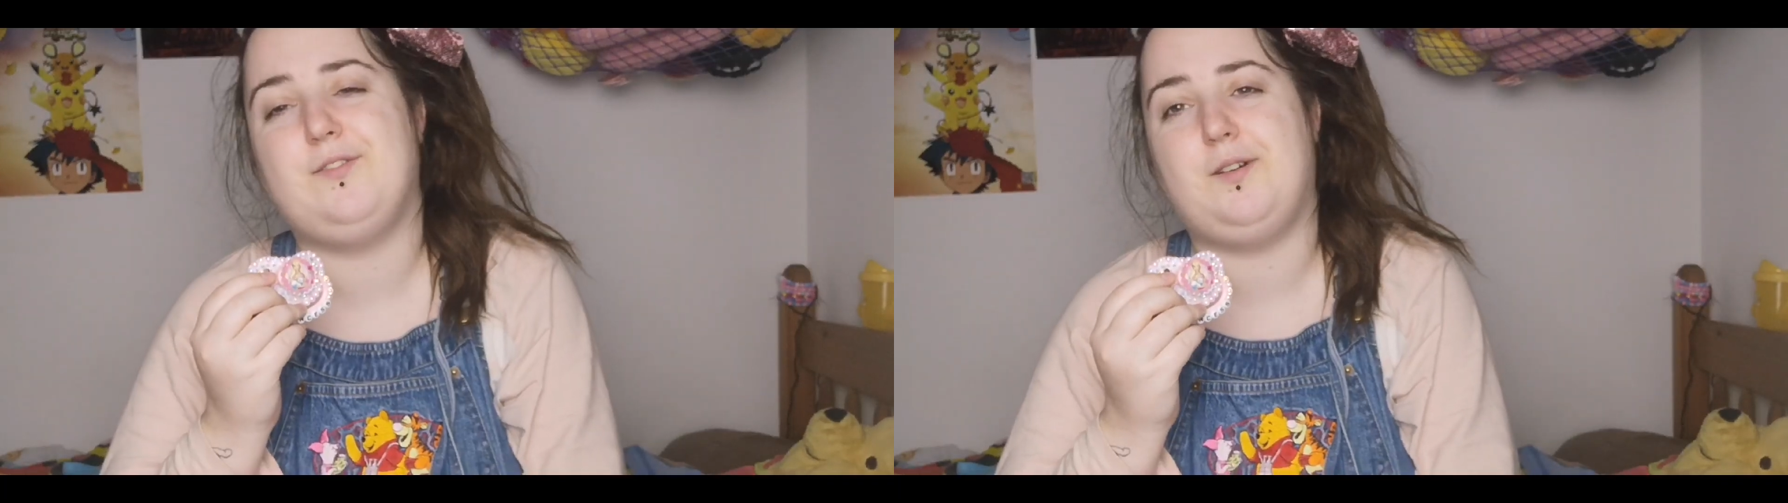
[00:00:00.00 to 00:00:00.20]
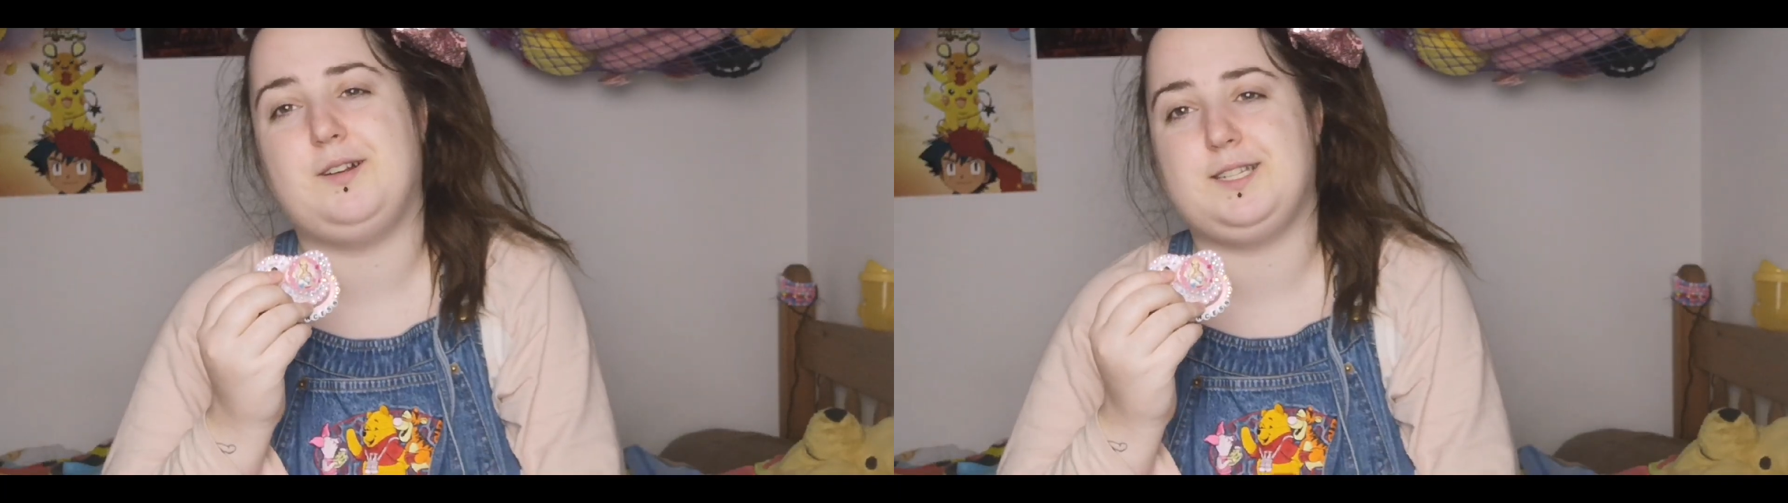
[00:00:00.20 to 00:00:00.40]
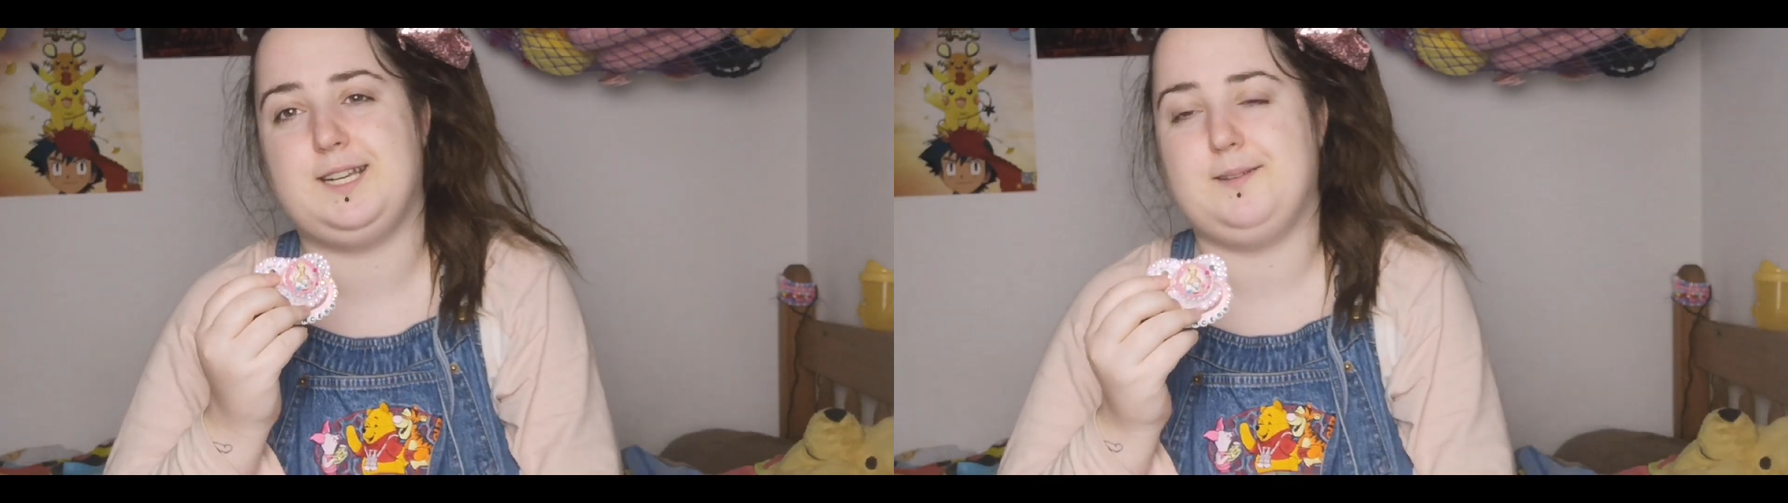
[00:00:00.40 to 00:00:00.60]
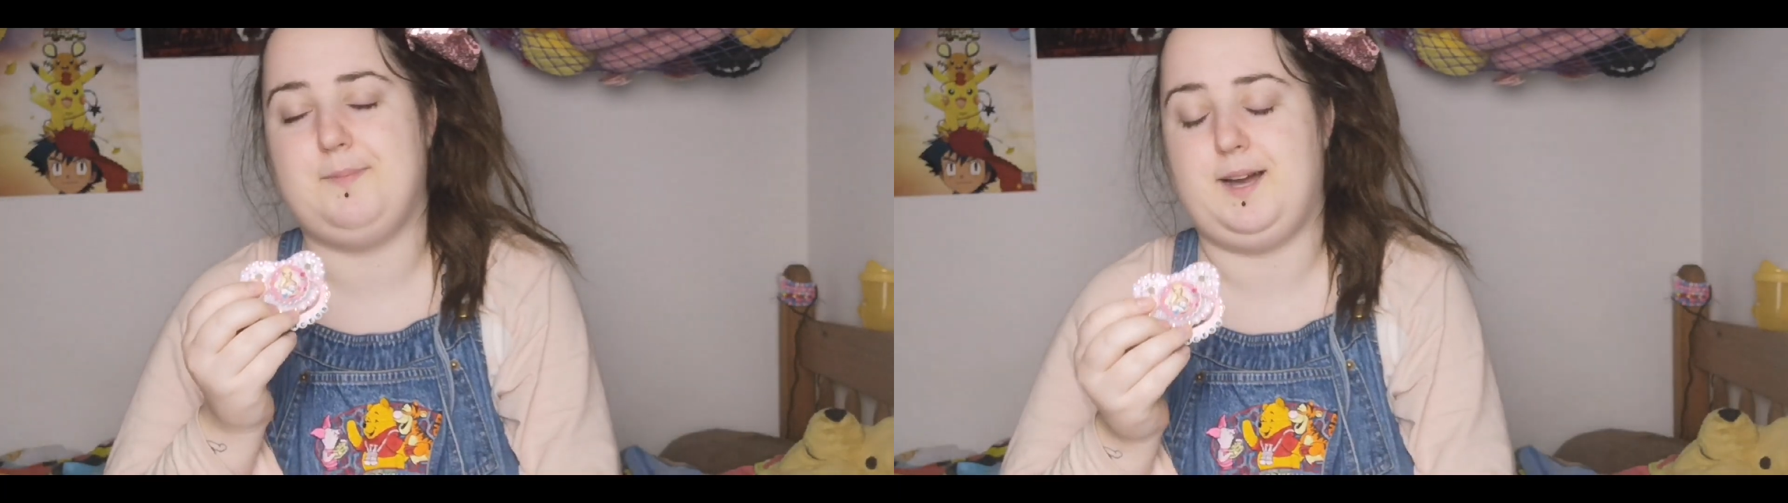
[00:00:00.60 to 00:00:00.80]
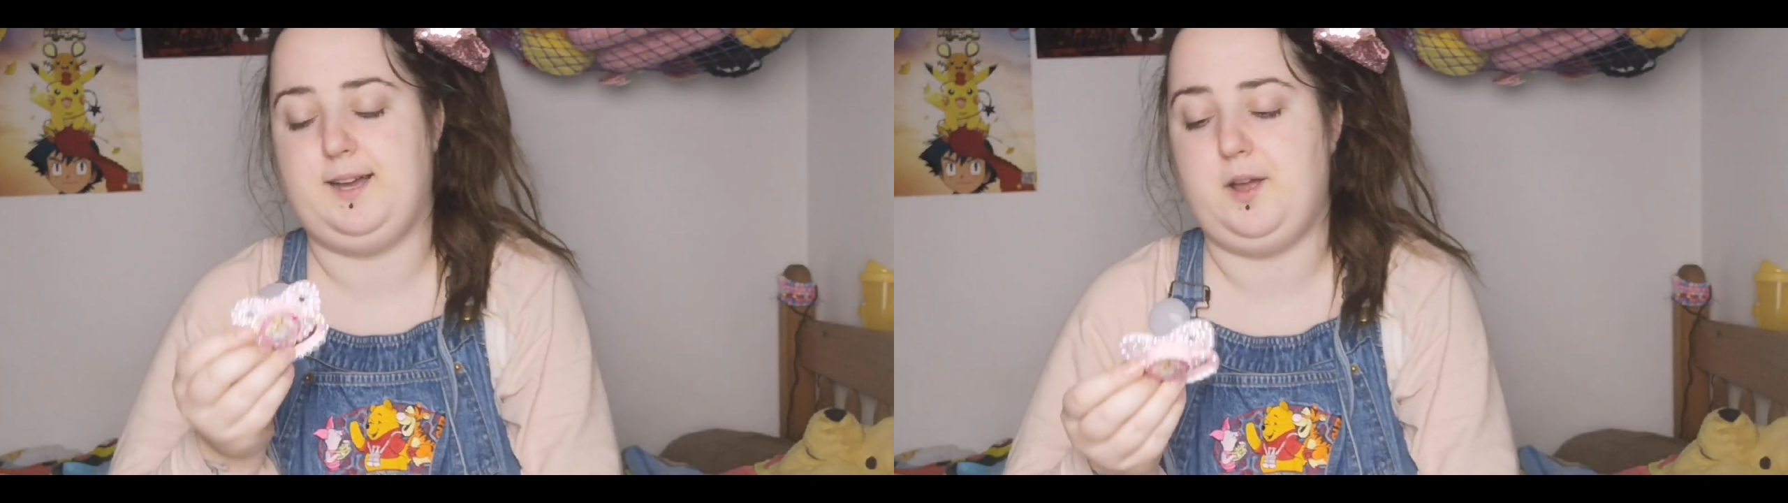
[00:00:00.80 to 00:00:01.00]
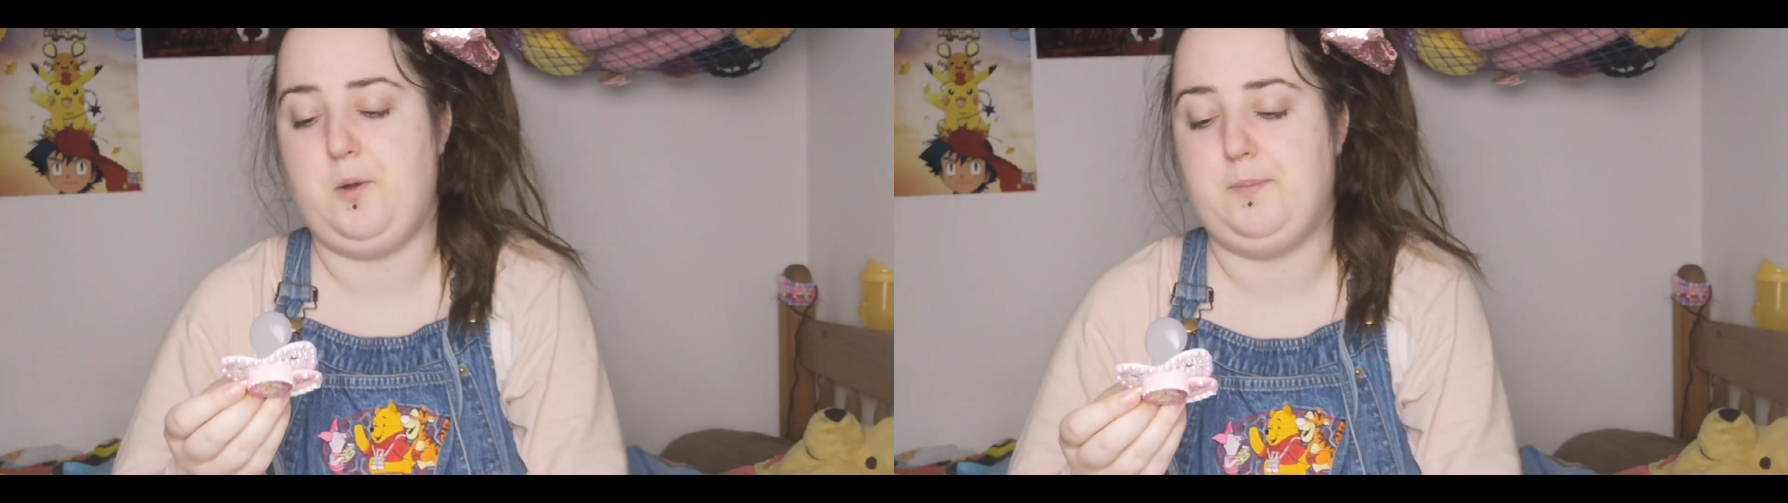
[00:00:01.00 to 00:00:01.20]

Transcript: you for watching my